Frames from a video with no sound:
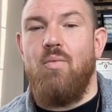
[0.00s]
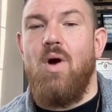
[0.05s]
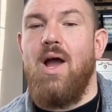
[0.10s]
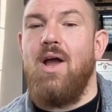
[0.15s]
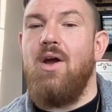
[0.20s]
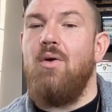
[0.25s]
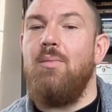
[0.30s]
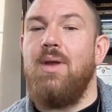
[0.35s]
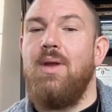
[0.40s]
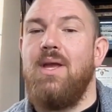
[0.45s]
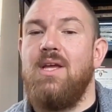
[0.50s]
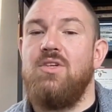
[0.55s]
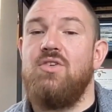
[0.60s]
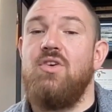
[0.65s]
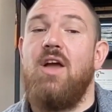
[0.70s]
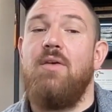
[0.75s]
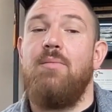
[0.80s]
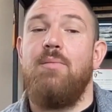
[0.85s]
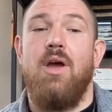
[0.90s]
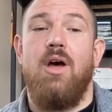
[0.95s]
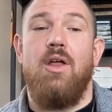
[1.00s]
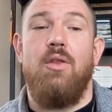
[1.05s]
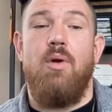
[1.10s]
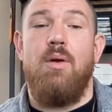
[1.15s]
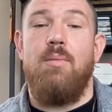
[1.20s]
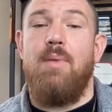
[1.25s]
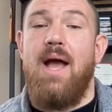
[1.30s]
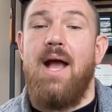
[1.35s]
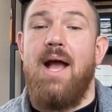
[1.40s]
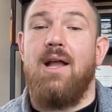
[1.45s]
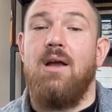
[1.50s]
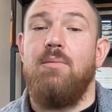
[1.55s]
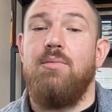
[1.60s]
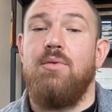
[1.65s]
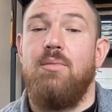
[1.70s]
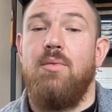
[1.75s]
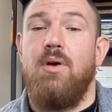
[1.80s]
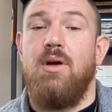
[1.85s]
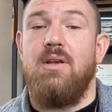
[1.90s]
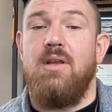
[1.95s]
Wyoming and drive me all the way back up
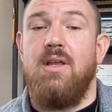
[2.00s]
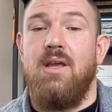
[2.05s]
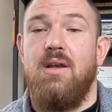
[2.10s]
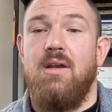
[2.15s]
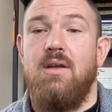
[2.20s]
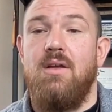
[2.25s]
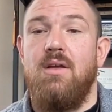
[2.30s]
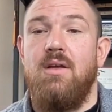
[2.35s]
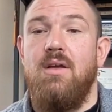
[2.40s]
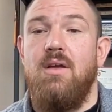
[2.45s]
to Montana.